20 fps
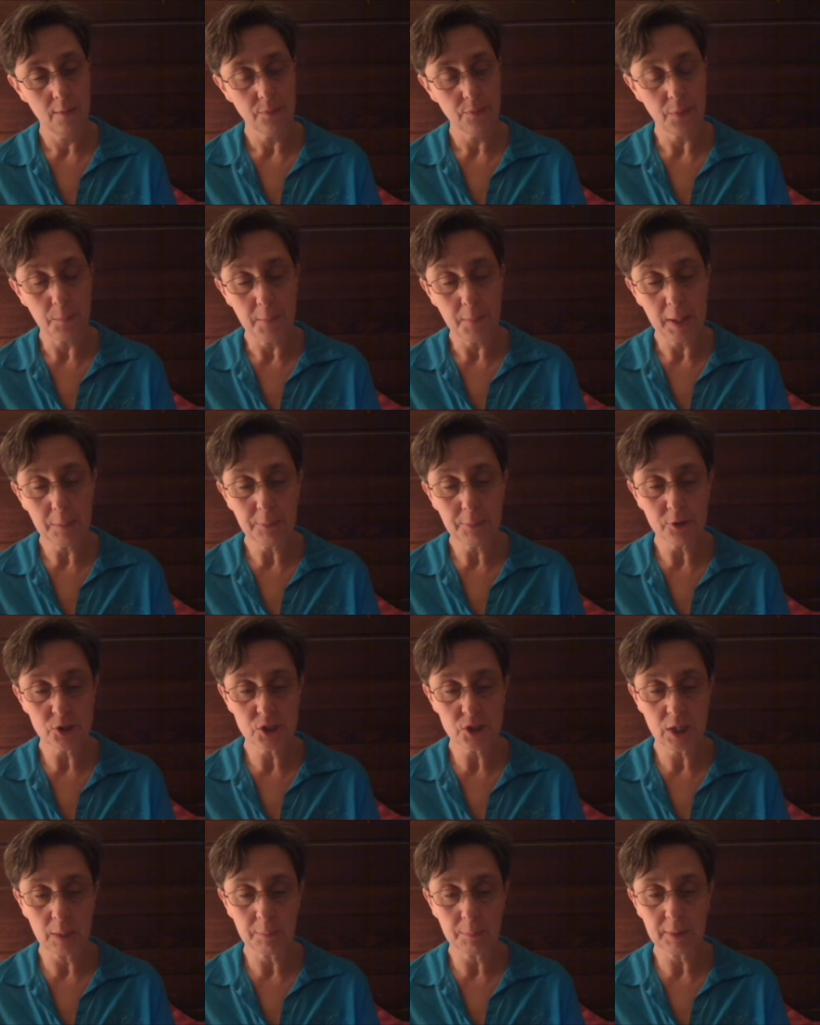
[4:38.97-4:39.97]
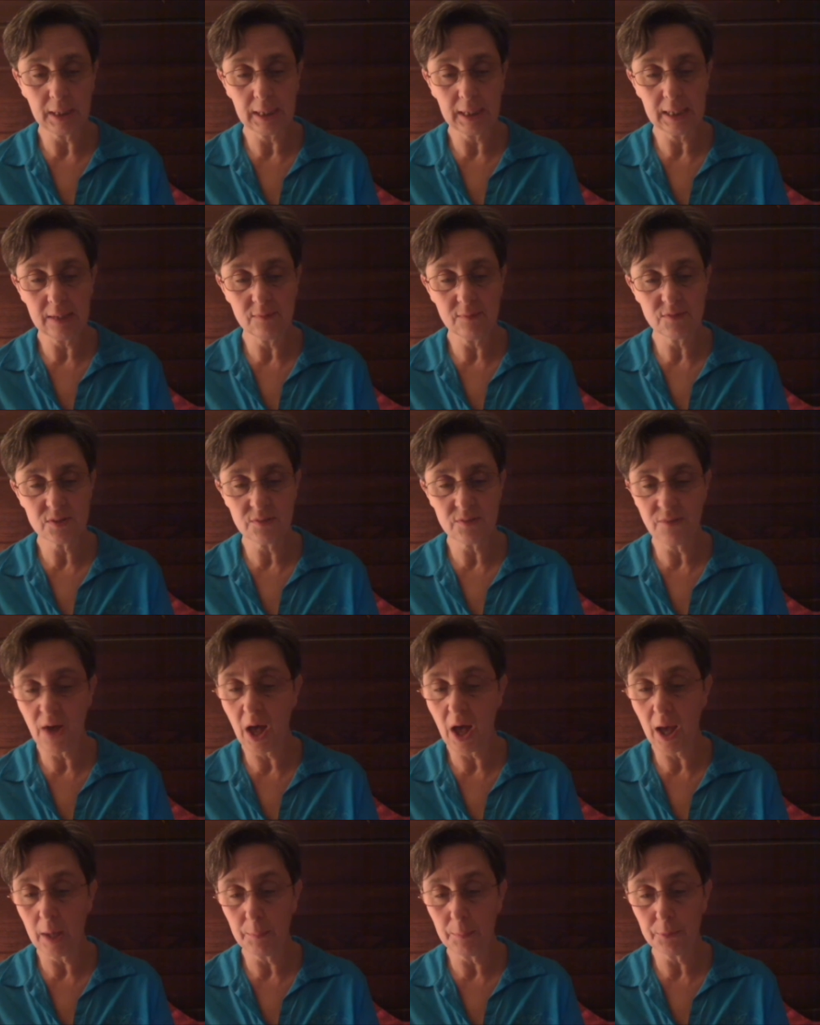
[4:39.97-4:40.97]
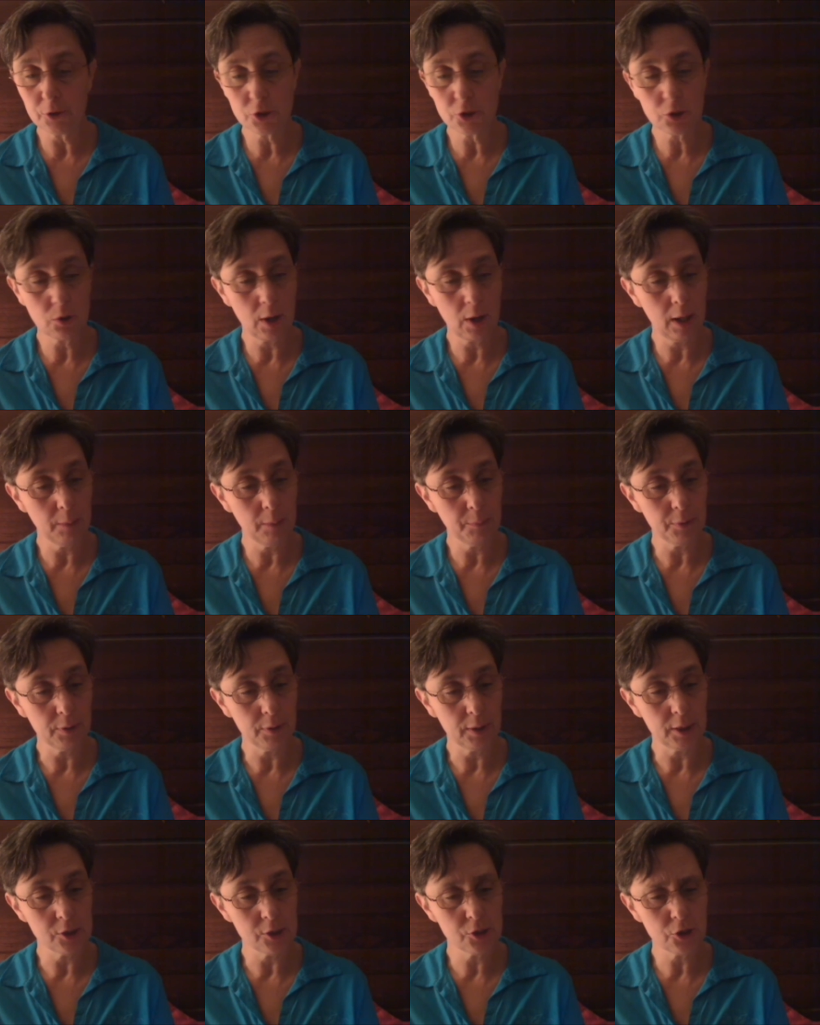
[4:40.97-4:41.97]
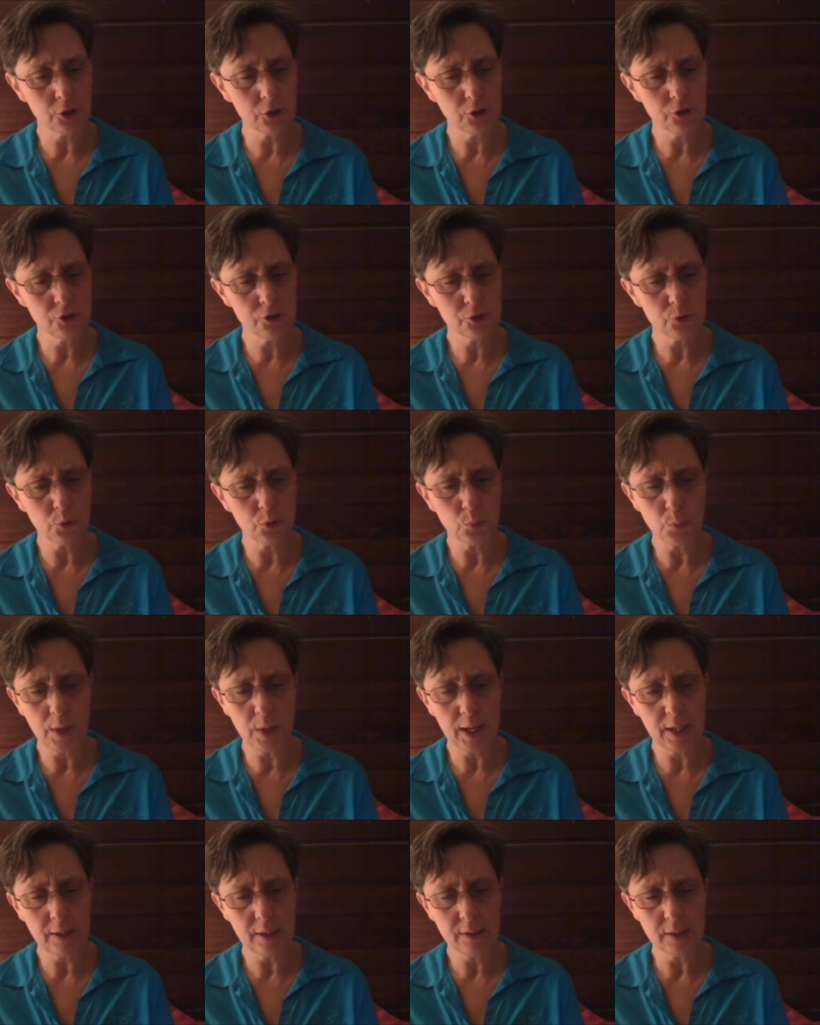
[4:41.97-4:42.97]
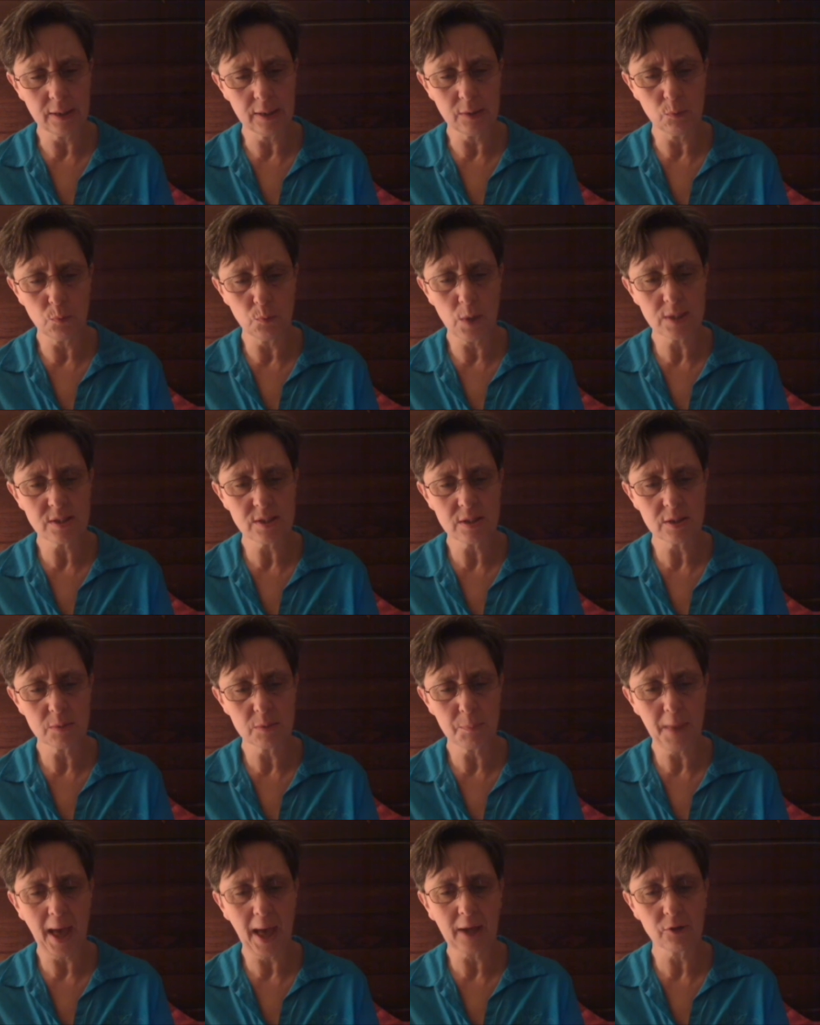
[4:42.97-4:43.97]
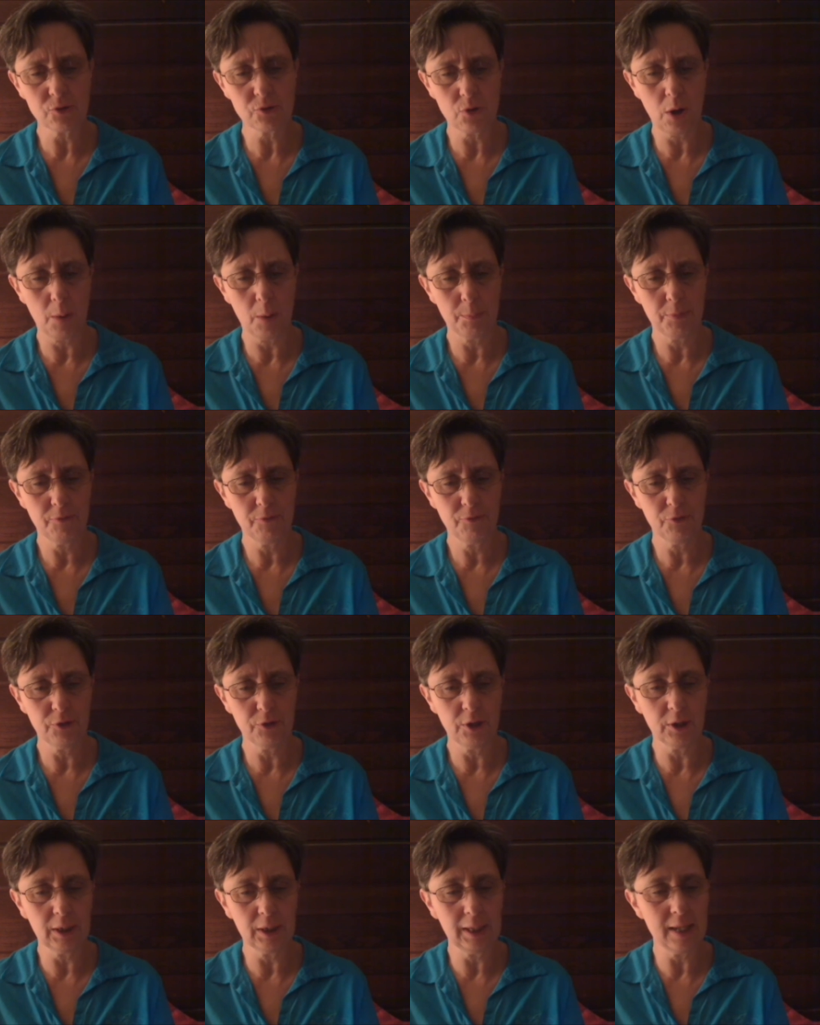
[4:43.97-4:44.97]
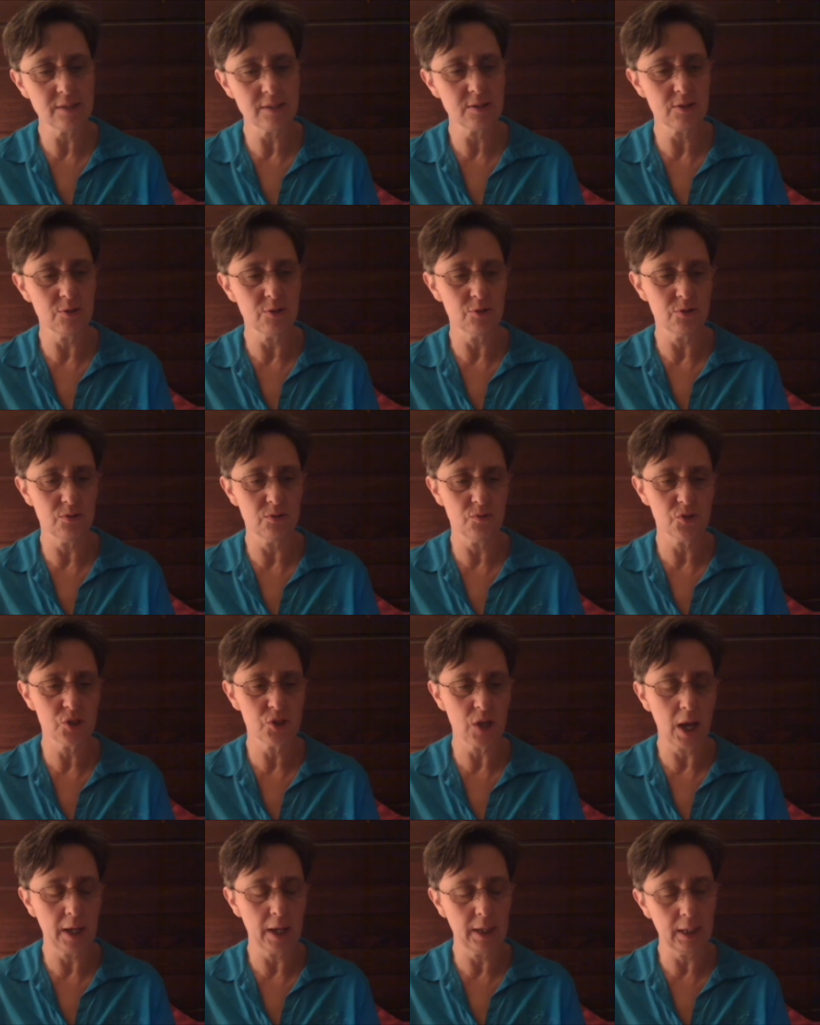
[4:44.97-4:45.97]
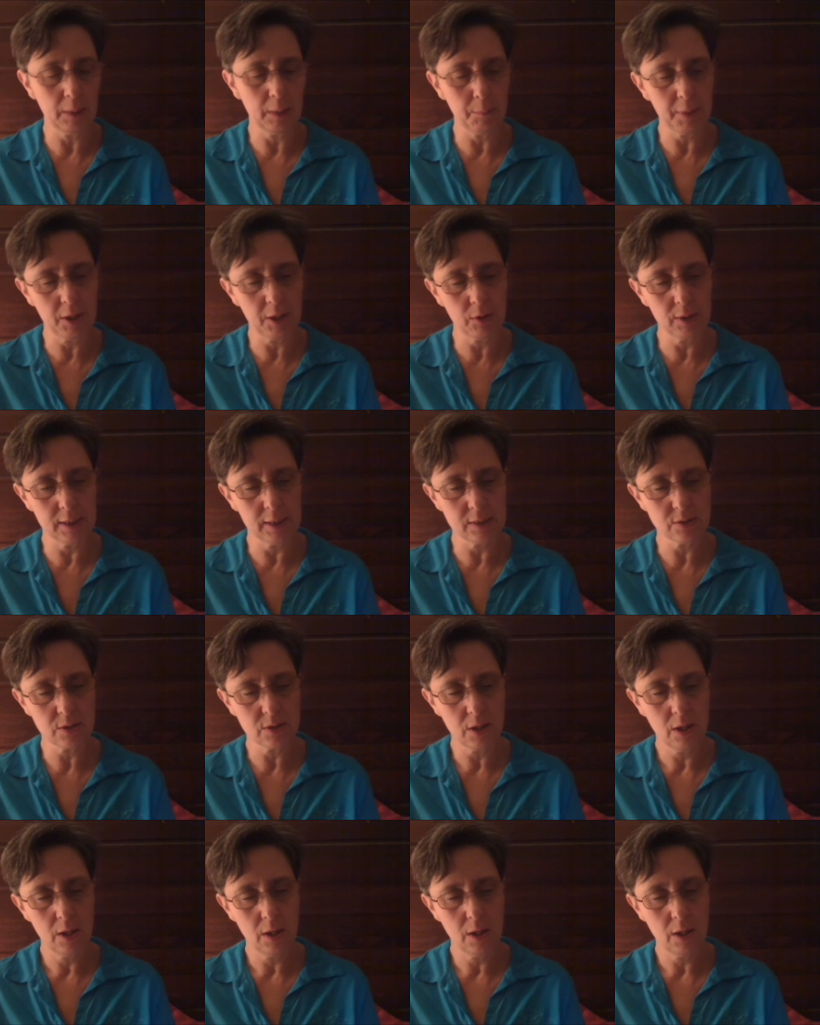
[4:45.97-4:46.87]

The maple-shaped leaves of high-bush cranberry turned to a red and russet backdrop for their clusters of shining berries.